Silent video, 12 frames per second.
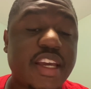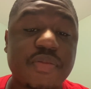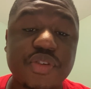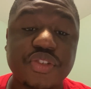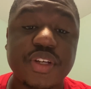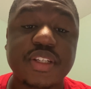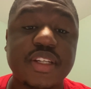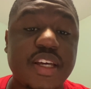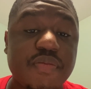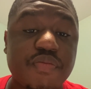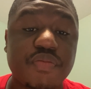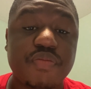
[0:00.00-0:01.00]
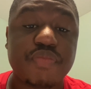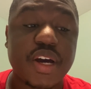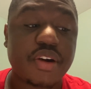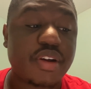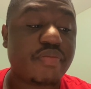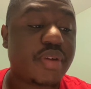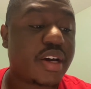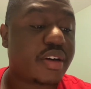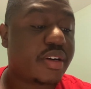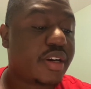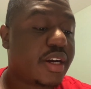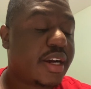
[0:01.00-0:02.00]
chemistry is getting better and better